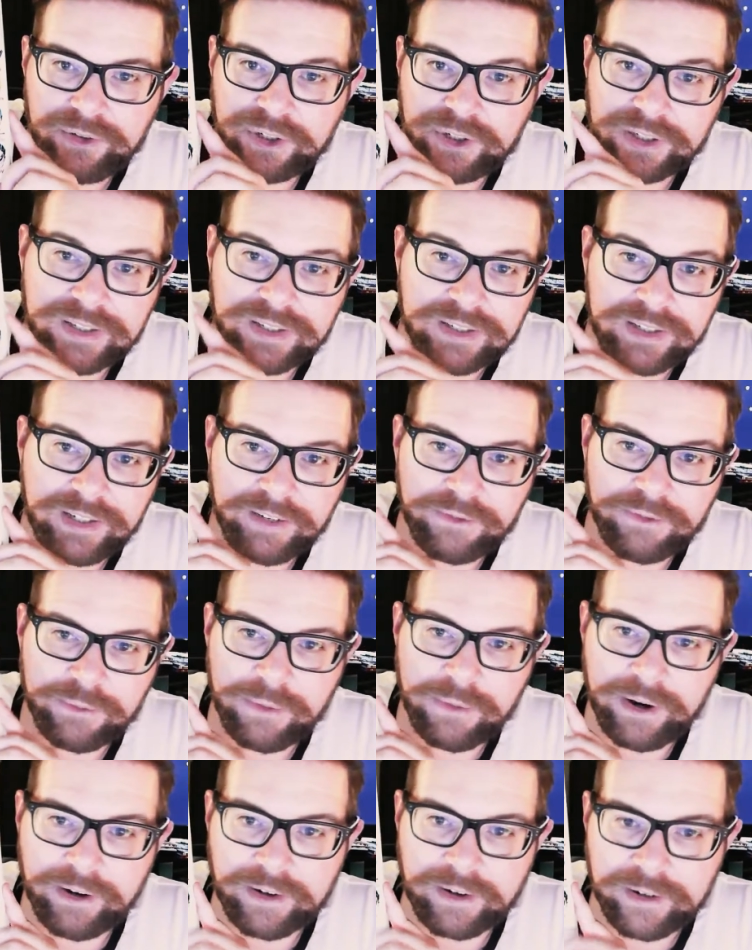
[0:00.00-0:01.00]
Justice League of
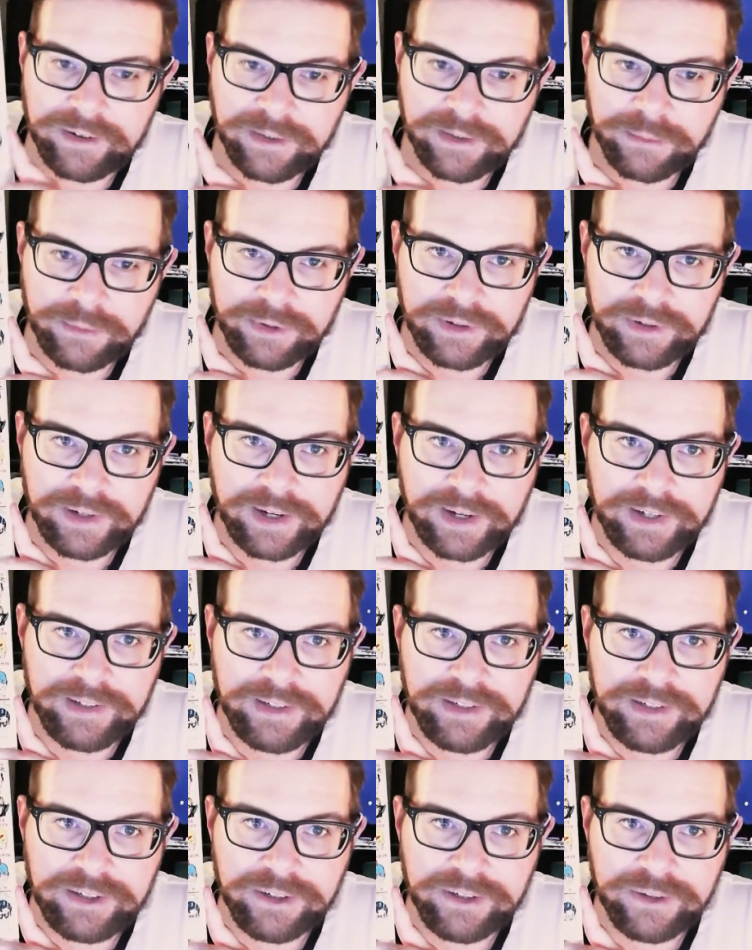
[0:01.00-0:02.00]
America number
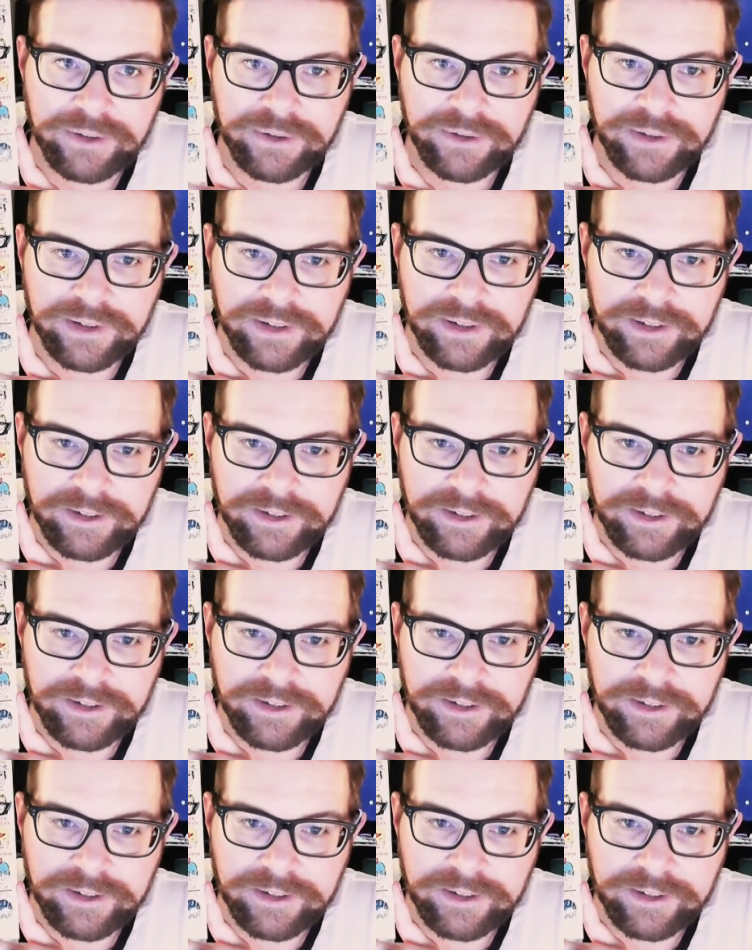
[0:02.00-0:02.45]
92.